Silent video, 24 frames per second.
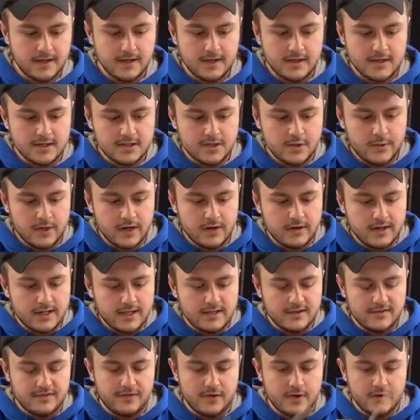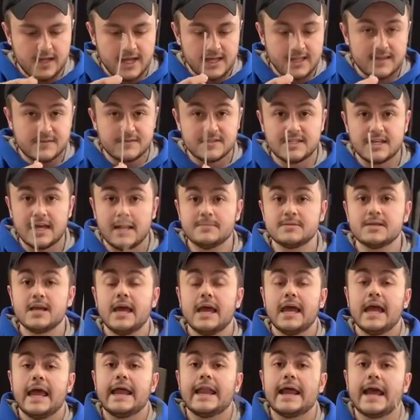so we don't need the full length of stems.
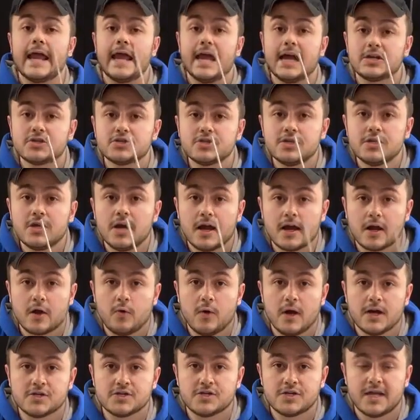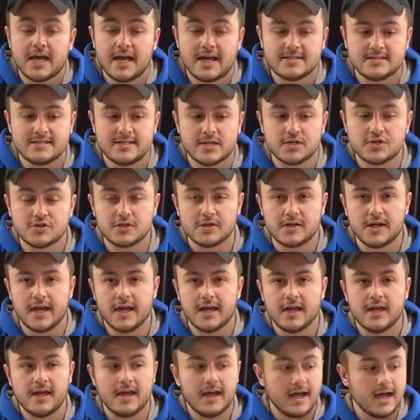And I actually got a question asked yesterday.
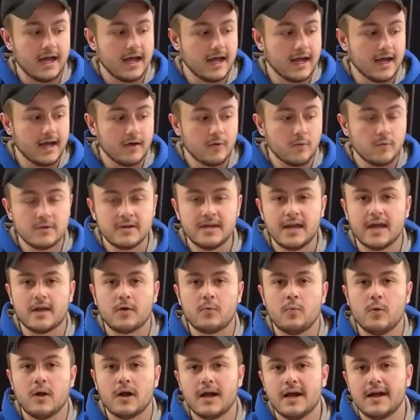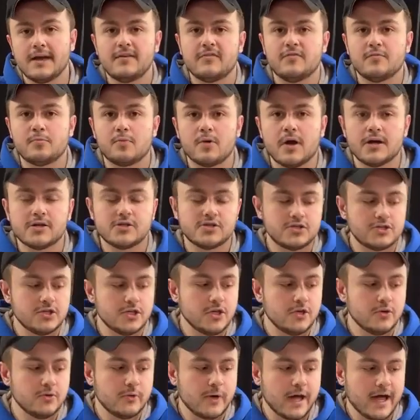Nick, what kind of brush do
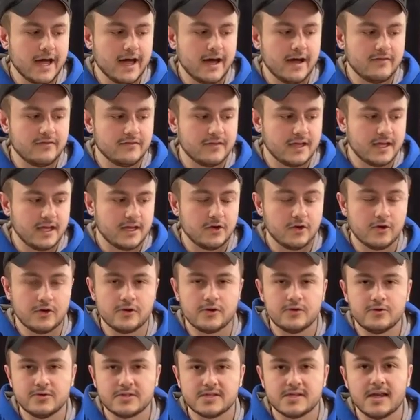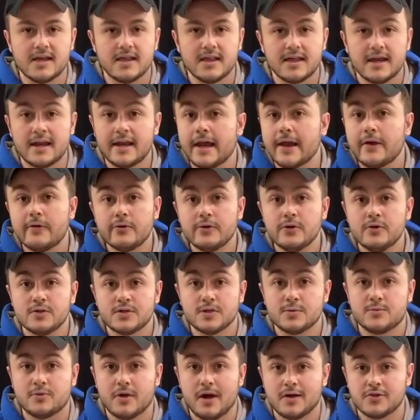you have in your glue skillet? And I don't use
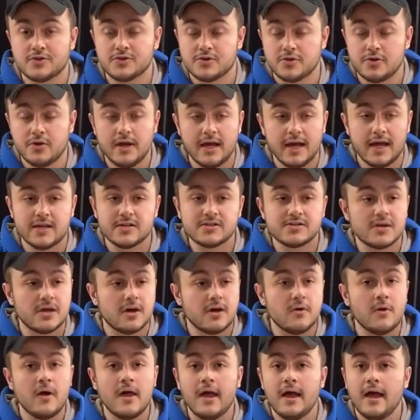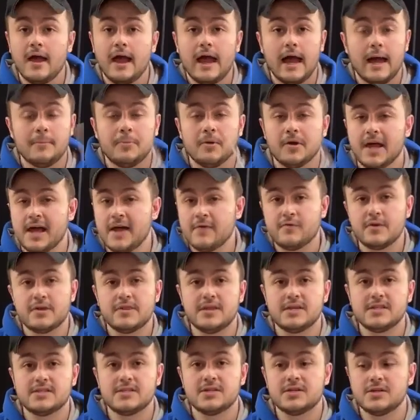a brush. So you guys know I put
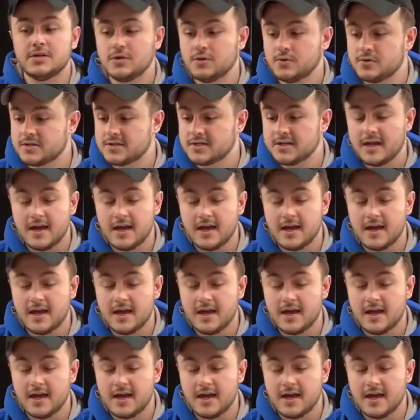everything to use.